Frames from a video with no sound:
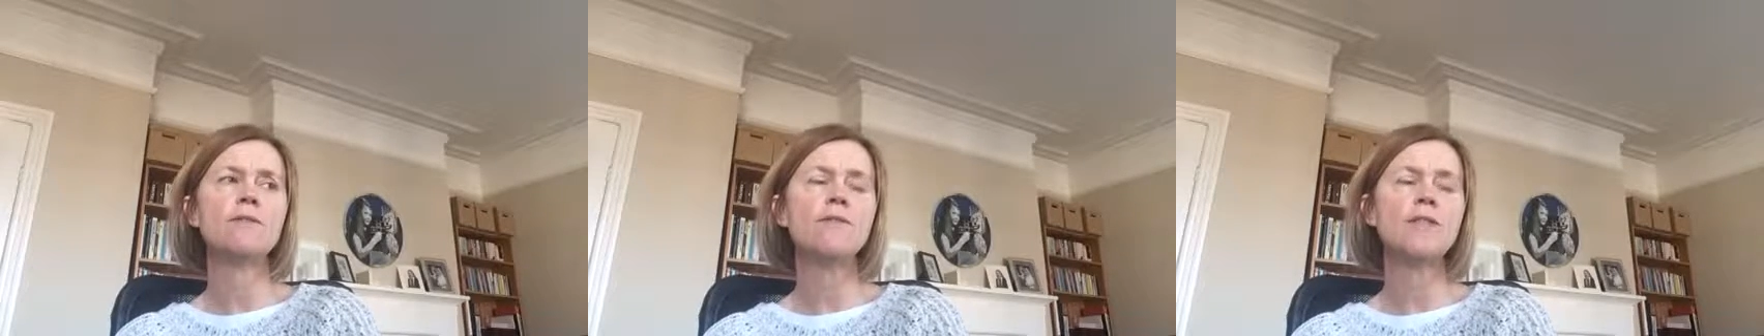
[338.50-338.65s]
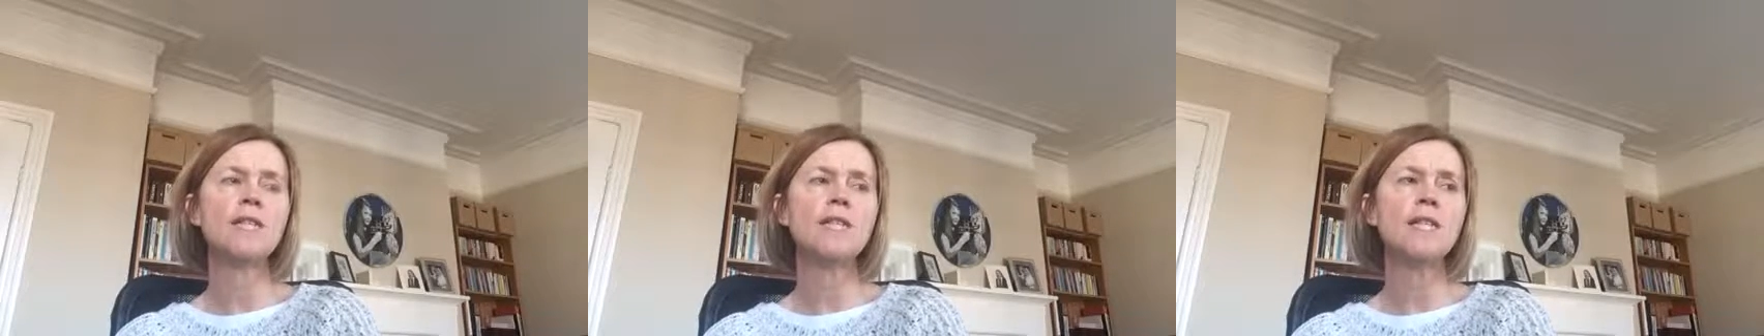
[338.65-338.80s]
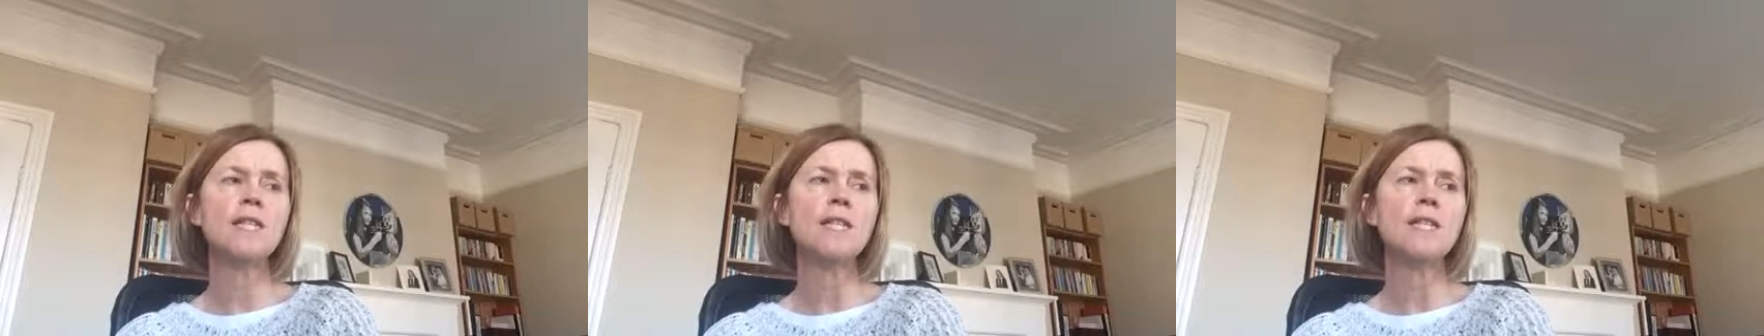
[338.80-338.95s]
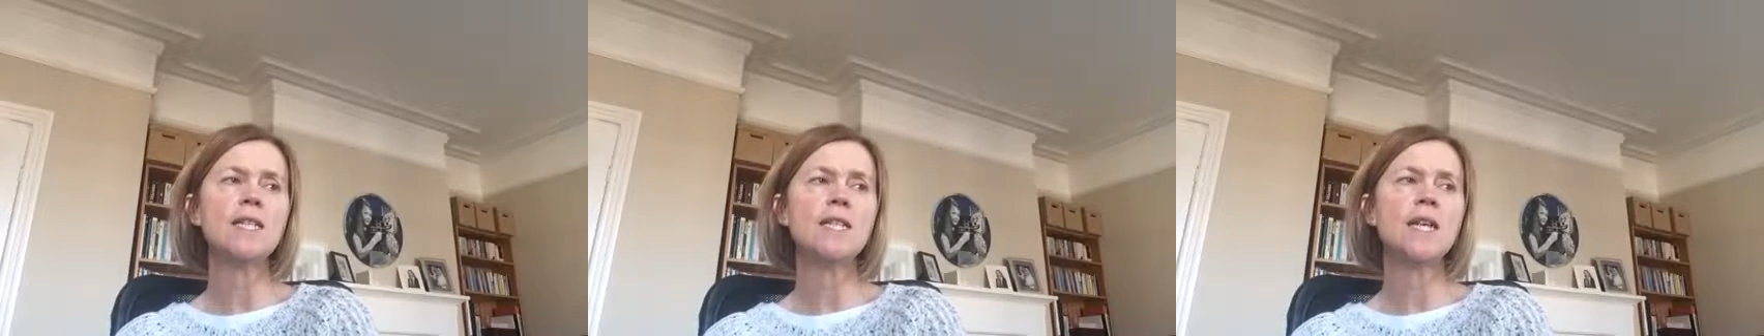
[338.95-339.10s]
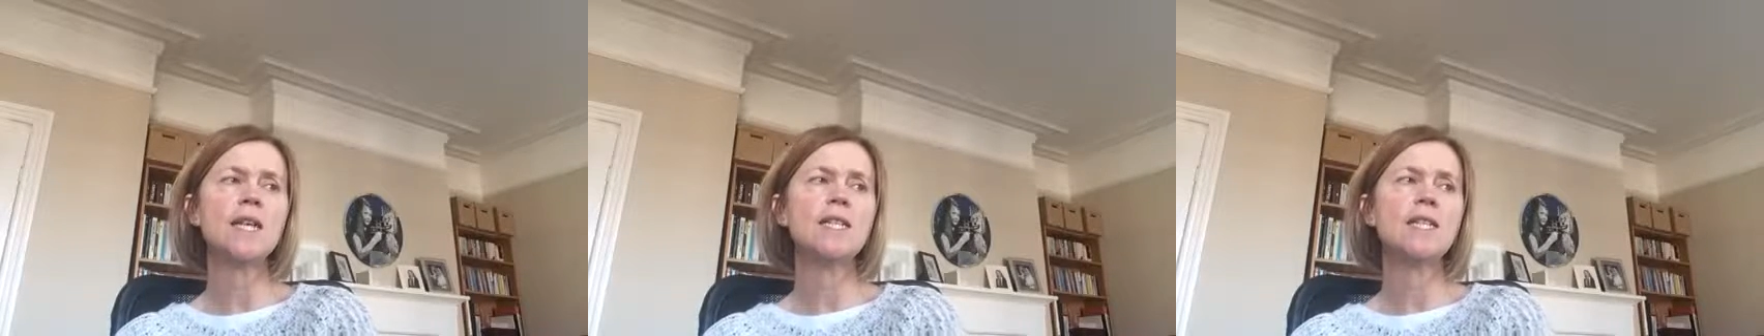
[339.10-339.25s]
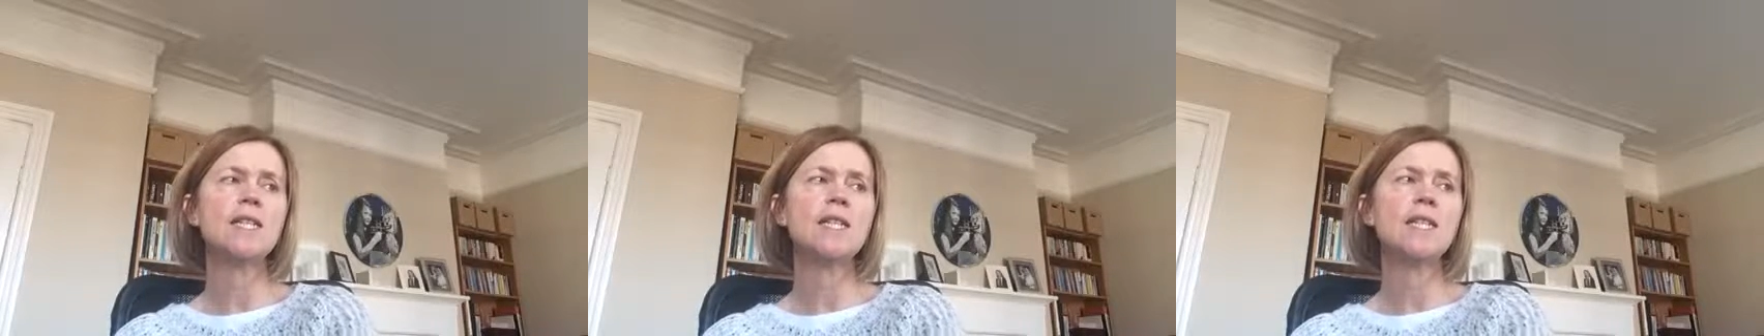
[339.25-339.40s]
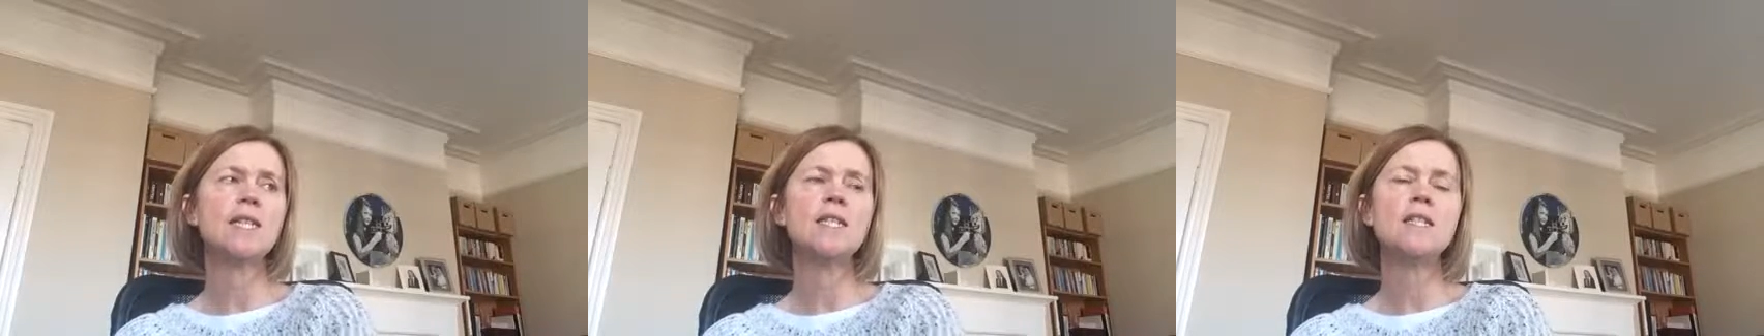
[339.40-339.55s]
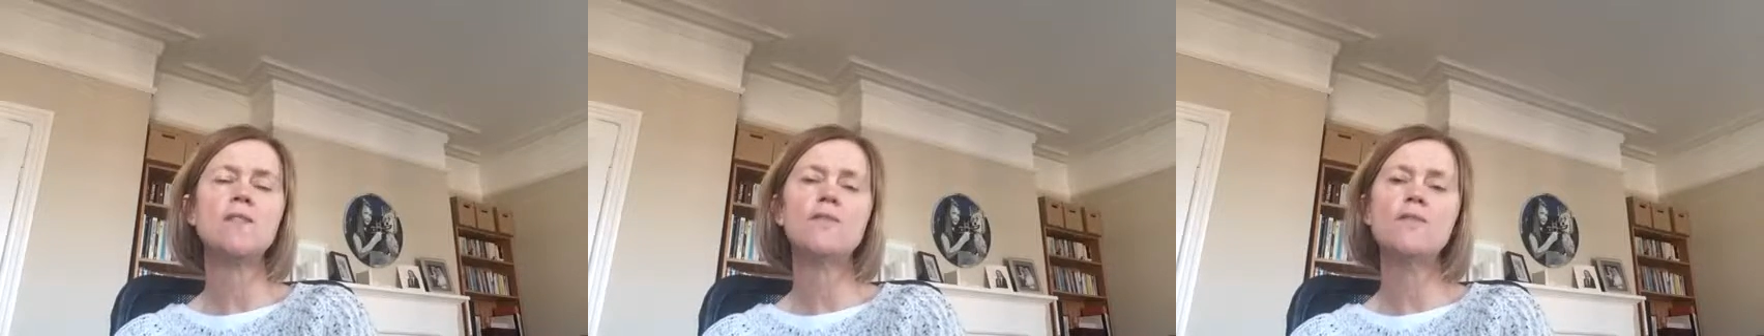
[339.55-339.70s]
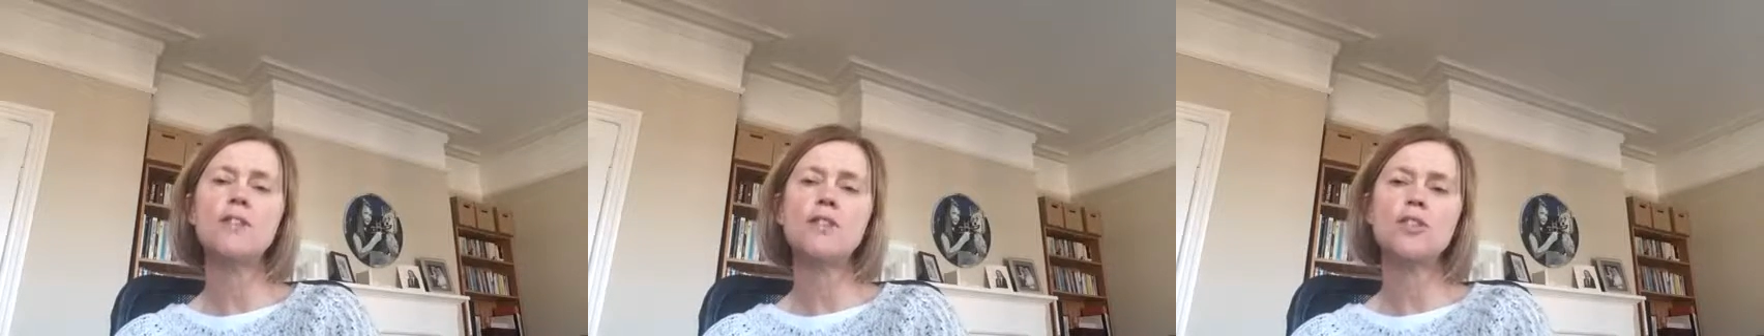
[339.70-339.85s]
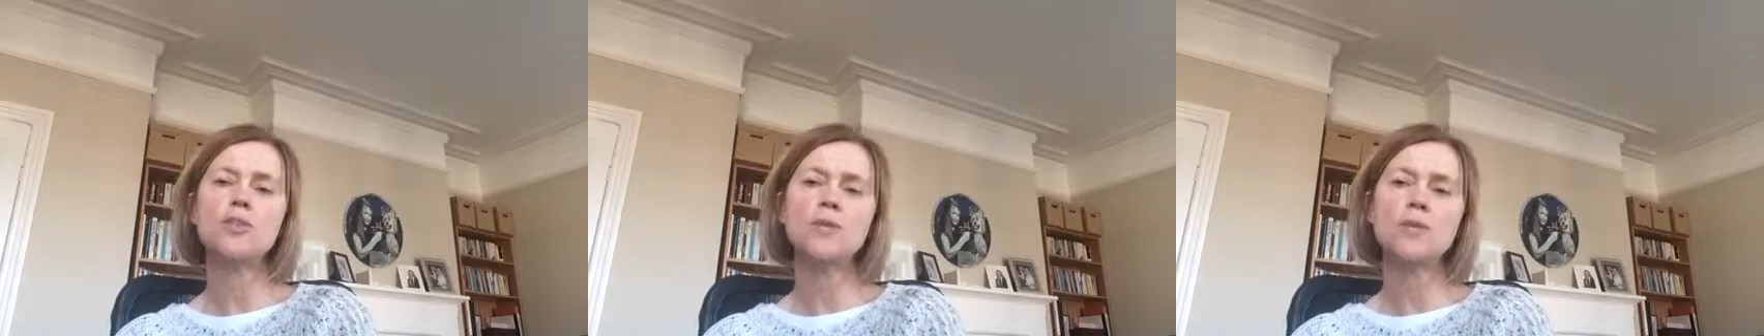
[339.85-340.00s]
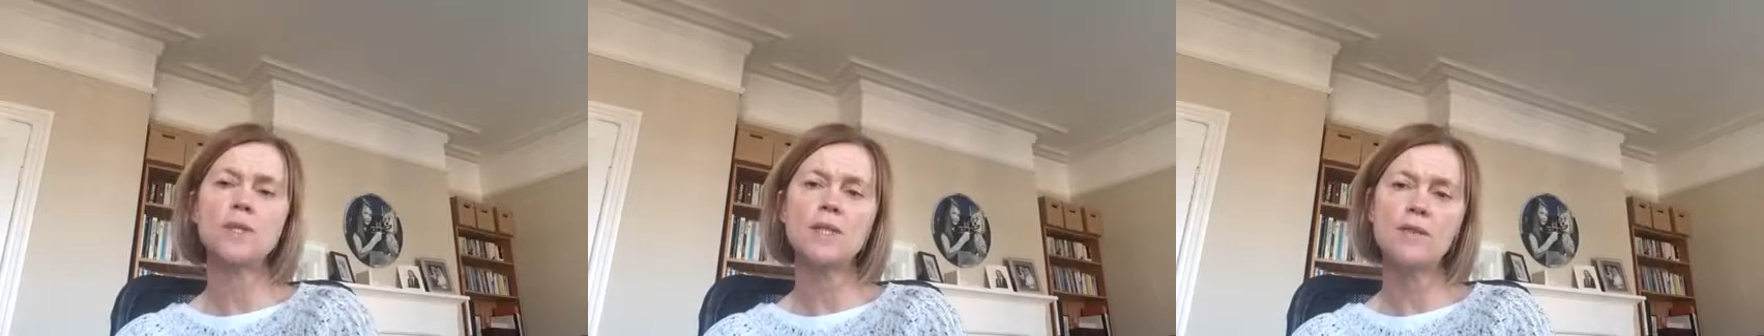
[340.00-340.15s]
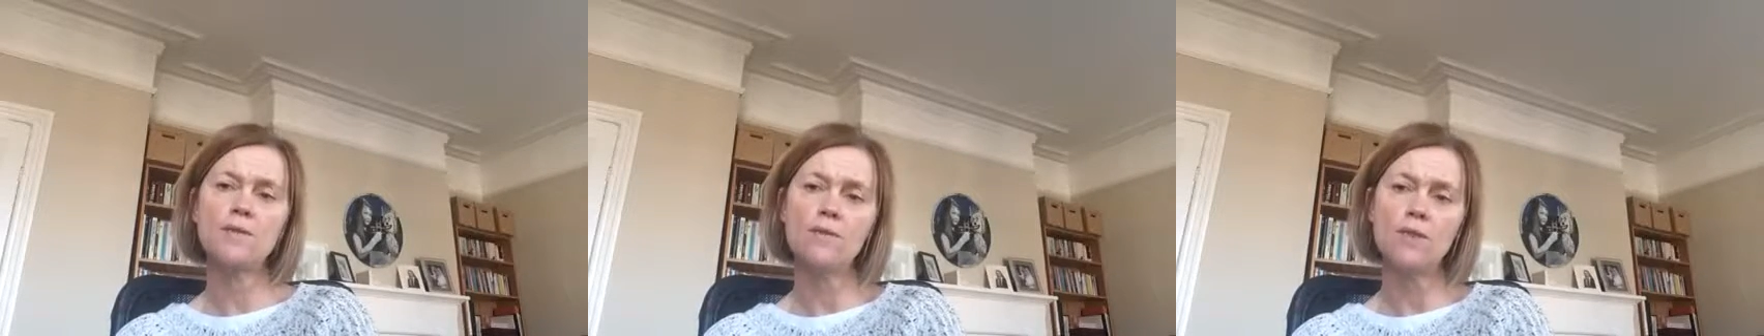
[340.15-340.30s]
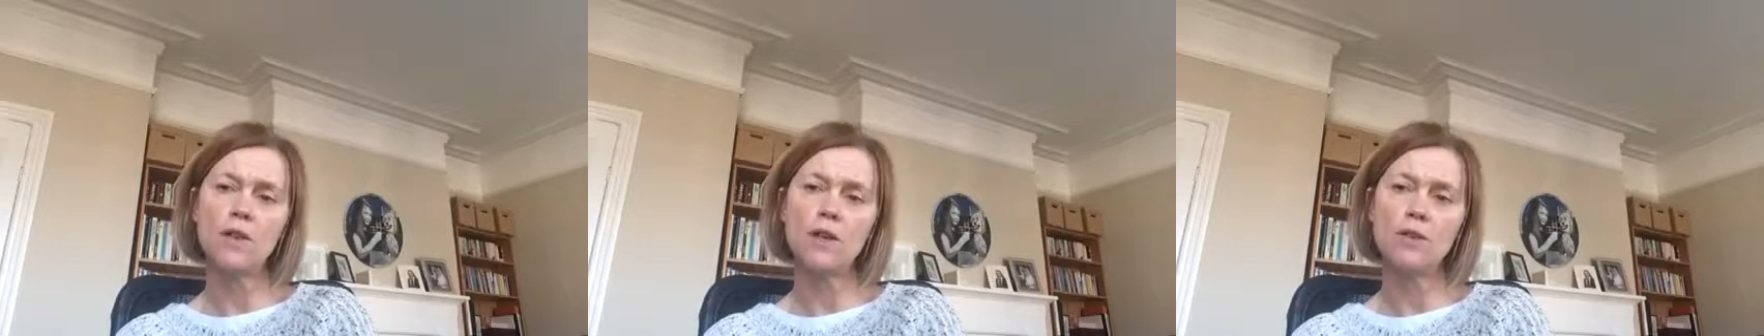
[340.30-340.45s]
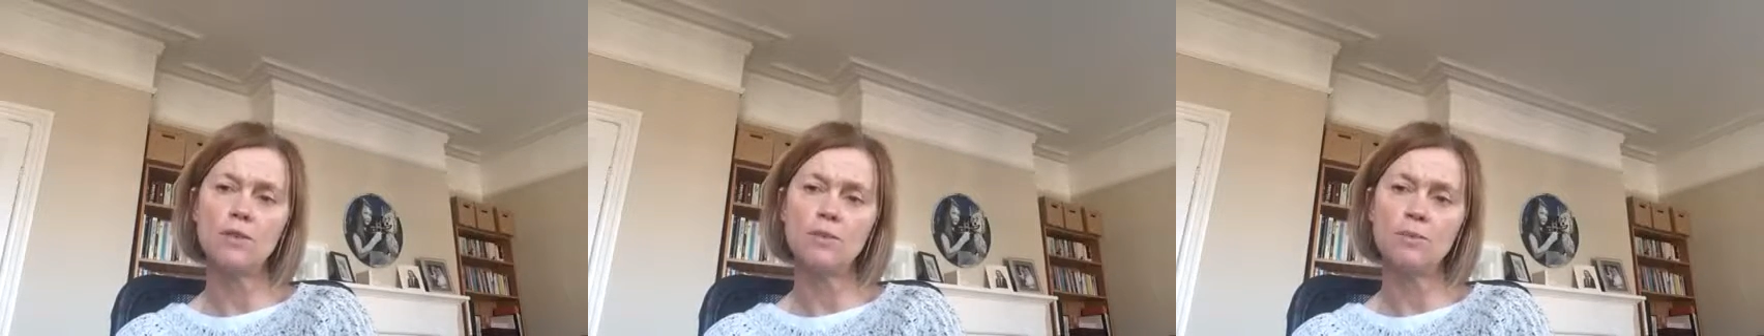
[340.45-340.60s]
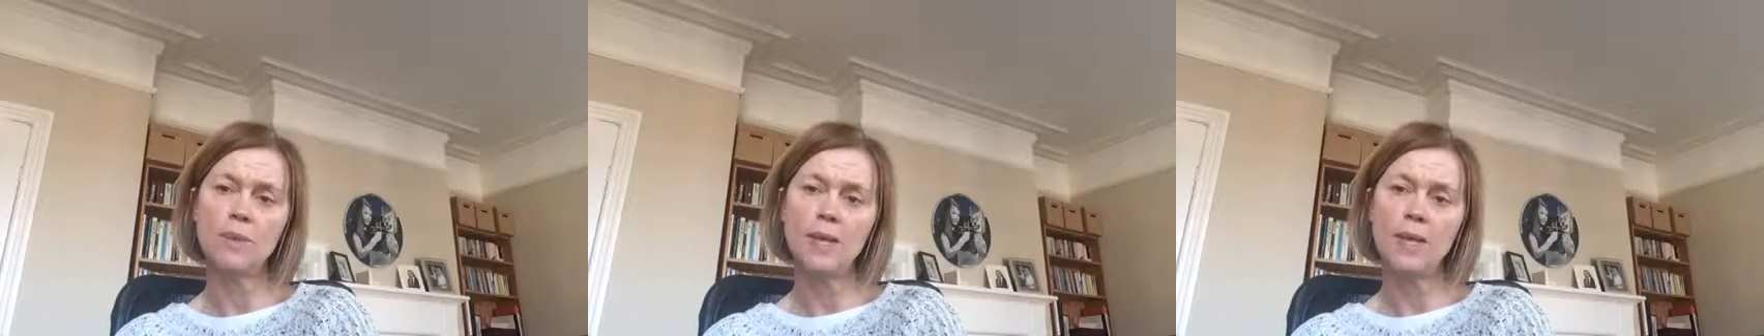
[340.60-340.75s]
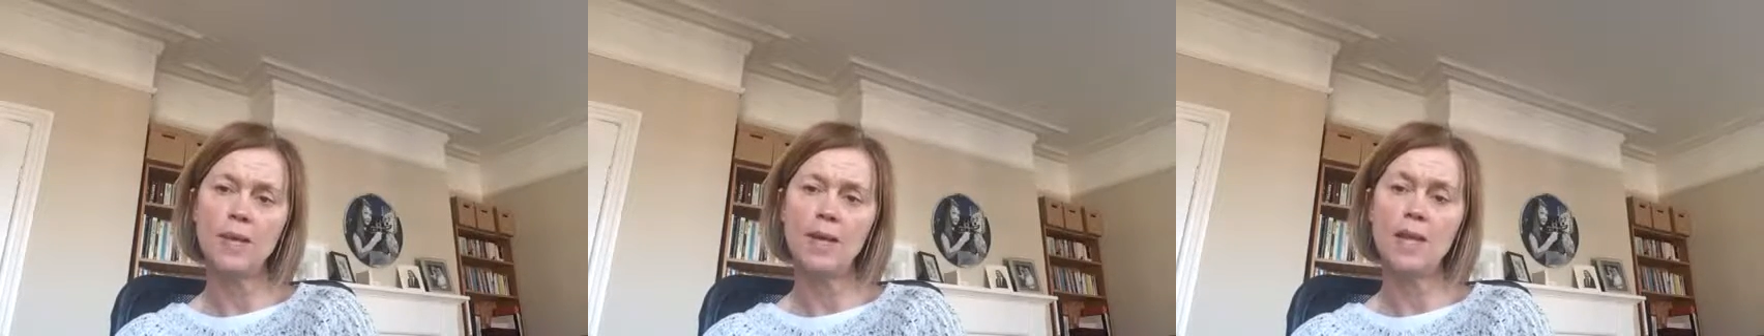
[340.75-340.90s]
facilitating the individual's involvement,